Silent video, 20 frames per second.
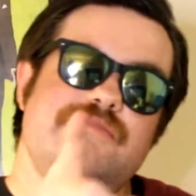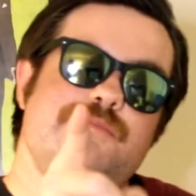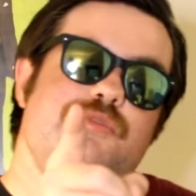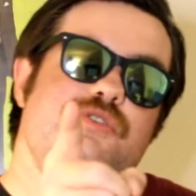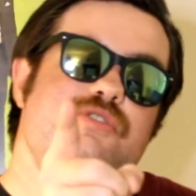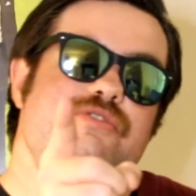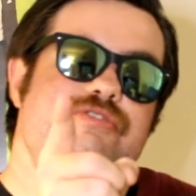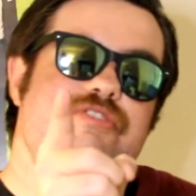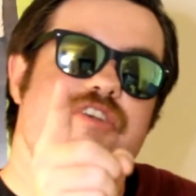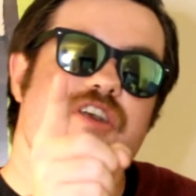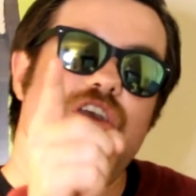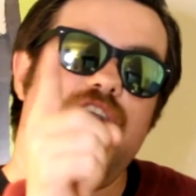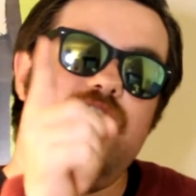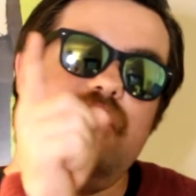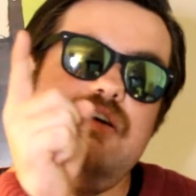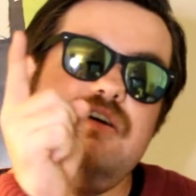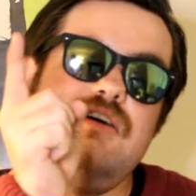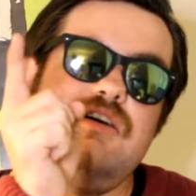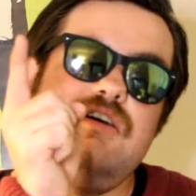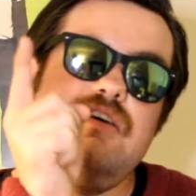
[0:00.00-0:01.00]
movie
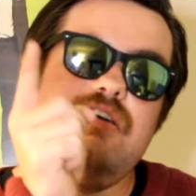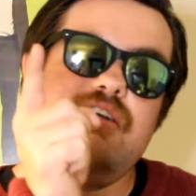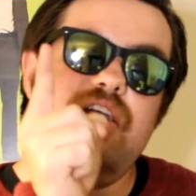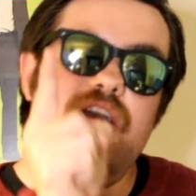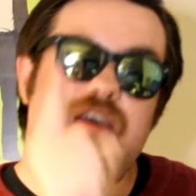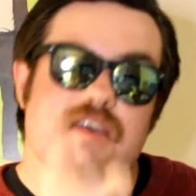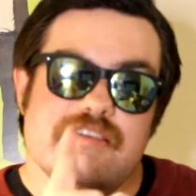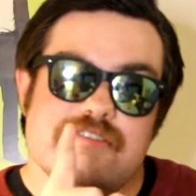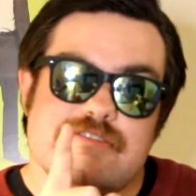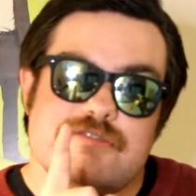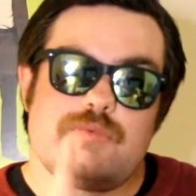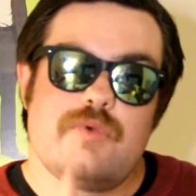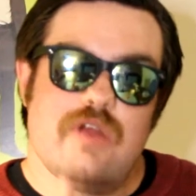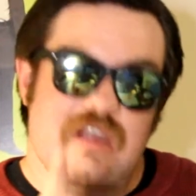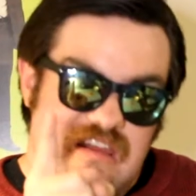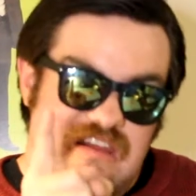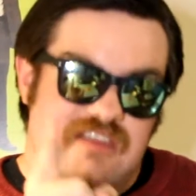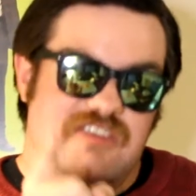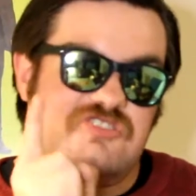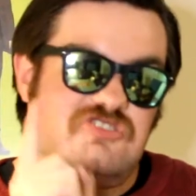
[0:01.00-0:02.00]
is
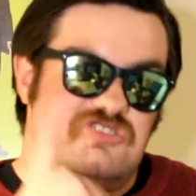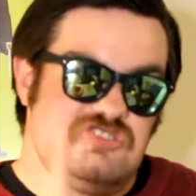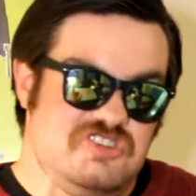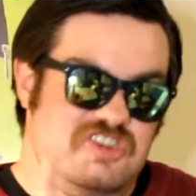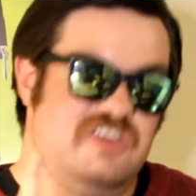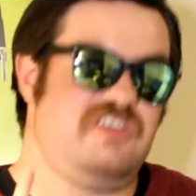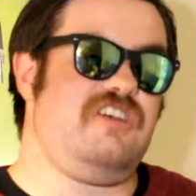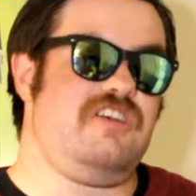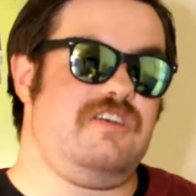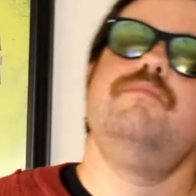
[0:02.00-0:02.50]
rated G.